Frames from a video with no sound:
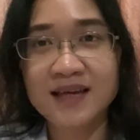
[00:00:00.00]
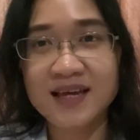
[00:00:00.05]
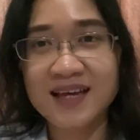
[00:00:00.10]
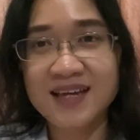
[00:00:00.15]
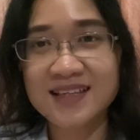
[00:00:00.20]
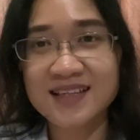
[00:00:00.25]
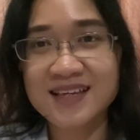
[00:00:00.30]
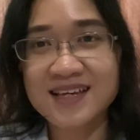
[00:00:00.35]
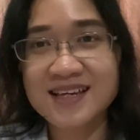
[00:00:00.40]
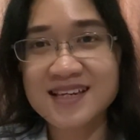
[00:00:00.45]

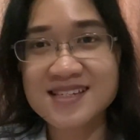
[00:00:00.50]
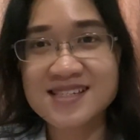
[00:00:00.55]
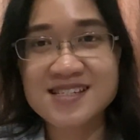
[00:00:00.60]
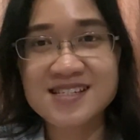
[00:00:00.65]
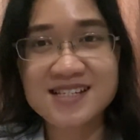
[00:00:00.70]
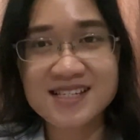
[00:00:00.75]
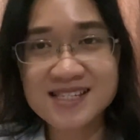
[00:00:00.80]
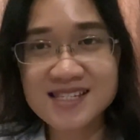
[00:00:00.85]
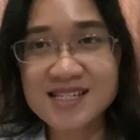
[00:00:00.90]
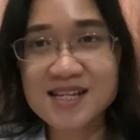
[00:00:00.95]
It is
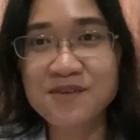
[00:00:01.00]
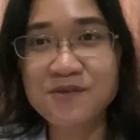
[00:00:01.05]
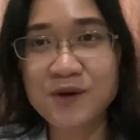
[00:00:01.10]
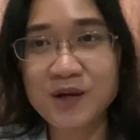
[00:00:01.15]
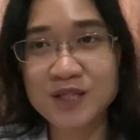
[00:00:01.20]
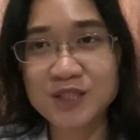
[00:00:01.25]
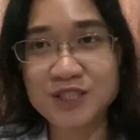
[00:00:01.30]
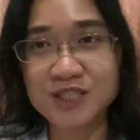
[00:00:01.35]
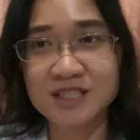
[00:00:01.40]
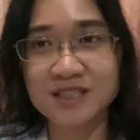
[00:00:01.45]

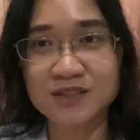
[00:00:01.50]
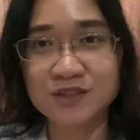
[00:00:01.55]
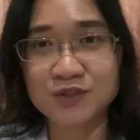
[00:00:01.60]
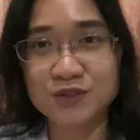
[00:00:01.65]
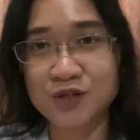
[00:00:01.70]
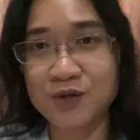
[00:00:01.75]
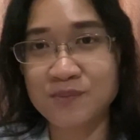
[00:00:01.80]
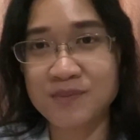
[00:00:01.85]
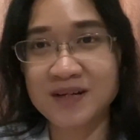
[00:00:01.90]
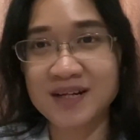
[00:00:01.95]
discouraging
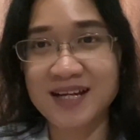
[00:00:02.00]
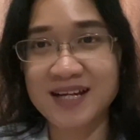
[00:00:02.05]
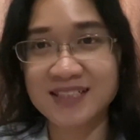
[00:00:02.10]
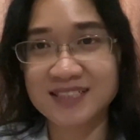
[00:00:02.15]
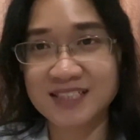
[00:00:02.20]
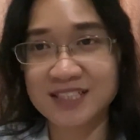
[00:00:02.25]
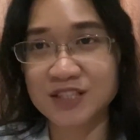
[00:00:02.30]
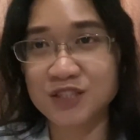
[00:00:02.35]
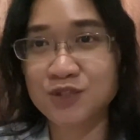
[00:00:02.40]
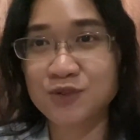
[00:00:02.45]
to open
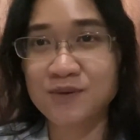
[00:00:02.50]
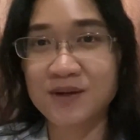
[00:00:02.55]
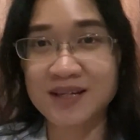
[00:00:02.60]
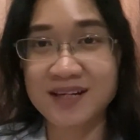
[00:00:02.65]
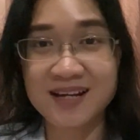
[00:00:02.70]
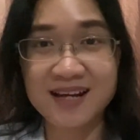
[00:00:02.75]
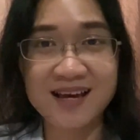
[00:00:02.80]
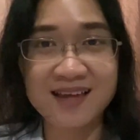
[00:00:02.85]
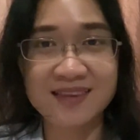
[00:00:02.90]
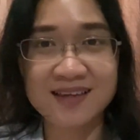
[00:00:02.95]
LinkedIn to read
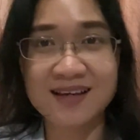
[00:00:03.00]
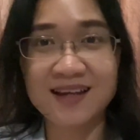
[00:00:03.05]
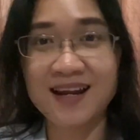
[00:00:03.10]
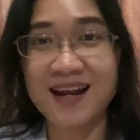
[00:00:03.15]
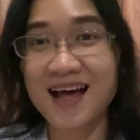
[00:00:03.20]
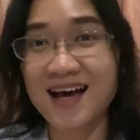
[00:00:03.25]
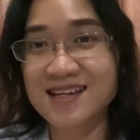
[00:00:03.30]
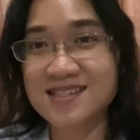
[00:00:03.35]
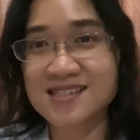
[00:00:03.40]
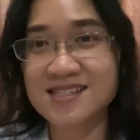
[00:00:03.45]
another
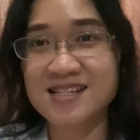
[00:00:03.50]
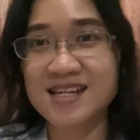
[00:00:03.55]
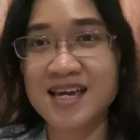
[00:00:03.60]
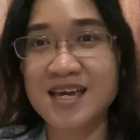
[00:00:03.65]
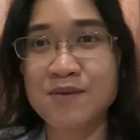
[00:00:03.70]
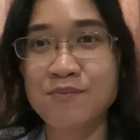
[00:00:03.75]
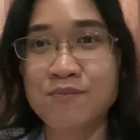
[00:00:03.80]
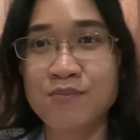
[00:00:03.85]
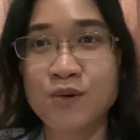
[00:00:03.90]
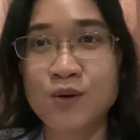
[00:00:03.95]
last
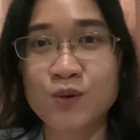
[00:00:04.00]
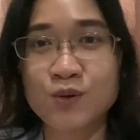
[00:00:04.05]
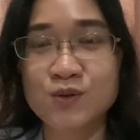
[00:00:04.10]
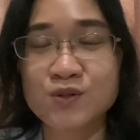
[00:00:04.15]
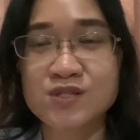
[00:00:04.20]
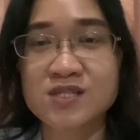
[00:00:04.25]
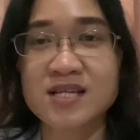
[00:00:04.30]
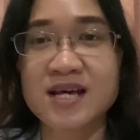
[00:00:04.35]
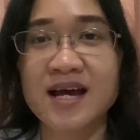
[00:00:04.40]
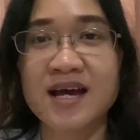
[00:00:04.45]
day
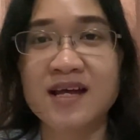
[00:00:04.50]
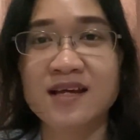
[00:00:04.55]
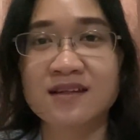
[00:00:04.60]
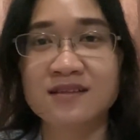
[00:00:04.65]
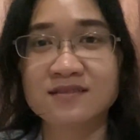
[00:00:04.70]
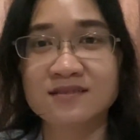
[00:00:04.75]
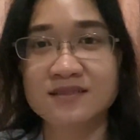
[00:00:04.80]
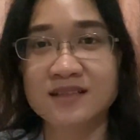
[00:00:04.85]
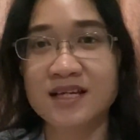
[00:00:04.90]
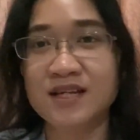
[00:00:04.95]
post and